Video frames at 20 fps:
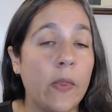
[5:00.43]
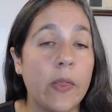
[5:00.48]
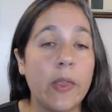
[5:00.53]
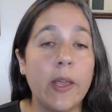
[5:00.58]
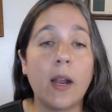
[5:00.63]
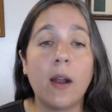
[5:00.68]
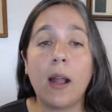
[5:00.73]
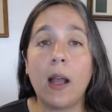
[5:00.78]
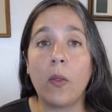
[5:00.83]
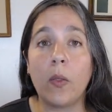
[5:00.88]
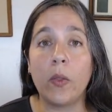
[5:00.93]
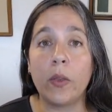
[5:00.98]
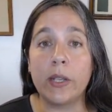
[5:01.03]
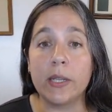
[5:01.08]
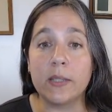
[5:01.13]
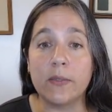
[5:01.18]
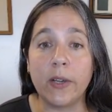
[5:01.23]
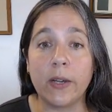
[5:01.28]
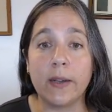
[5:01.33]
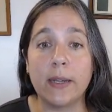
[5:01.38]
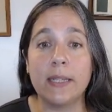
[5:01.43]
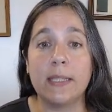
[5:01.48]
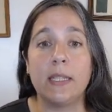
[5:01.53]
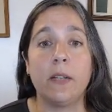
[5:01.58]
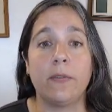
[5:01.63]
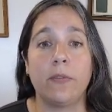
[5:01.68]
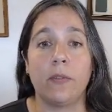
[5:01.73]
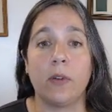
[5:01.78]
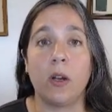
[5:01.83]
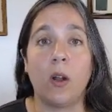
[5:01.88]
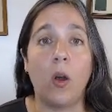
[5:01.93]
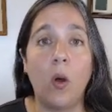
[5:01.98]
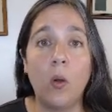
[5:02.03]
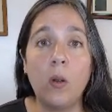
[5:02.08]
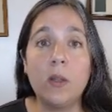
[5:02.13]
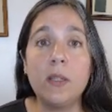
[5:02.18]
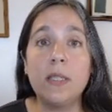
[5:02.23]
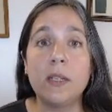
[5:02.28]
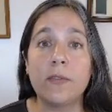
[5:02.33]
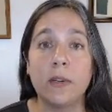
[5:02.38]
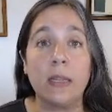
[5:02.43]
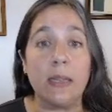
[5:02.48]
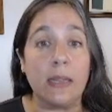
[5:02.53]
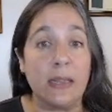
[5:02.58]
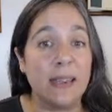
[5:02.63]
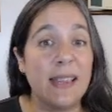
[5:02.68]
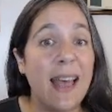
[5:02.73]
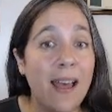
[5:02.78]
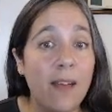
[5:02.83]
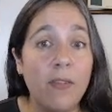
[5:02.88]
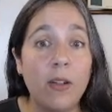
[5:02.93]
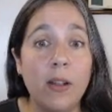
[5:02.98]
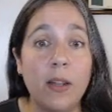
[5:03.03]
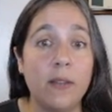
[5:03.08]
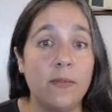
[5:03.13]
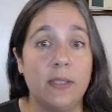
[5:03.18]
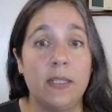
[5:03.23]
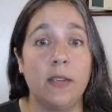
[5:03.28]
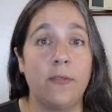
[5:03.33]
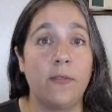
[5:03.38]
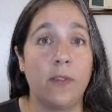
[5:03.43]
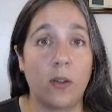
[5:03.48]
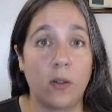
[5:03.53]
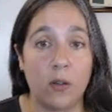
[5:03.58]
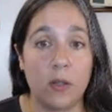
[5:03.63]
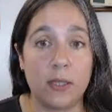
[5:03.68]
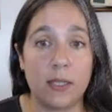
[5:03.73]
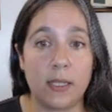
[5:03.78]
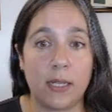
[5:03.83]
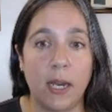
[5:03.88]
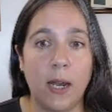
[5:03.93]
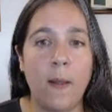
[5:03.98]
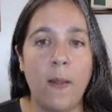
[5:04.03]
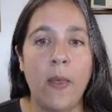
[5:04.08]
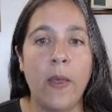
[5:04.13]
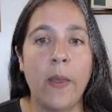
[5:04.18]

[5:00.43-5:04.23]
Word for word: Their outlook is very different, a whole different level of difficulty.